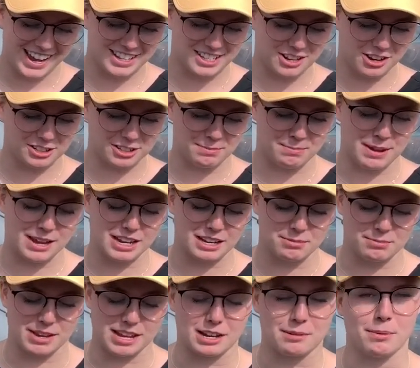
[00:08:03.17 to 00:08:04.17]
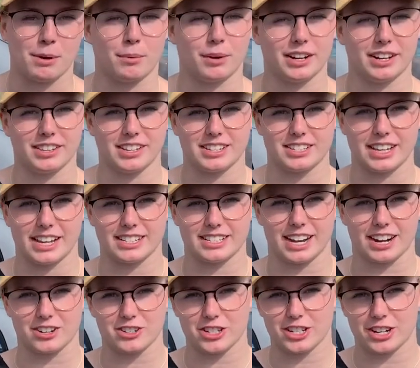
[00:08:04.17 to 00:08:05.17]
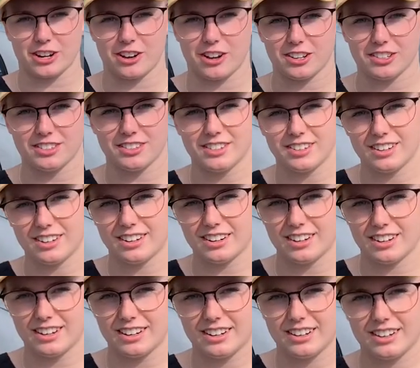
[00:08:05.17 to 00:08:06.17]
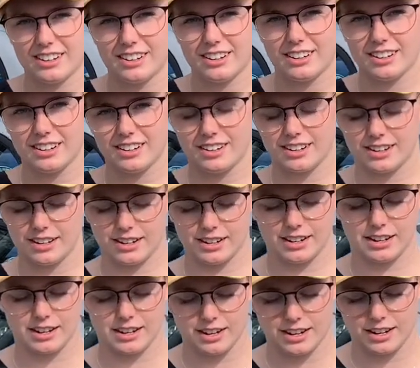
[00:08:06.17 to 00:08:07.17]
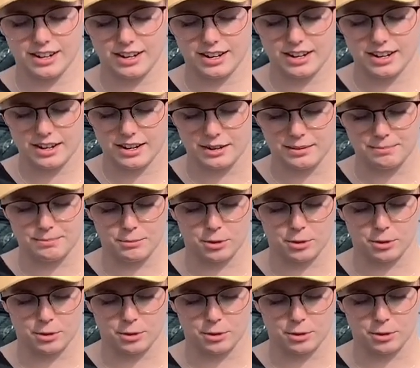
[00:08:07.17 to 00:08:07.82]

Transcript: it's called a pink mink, but what do they say it's actually called? I uh, believe me. Marie, say me.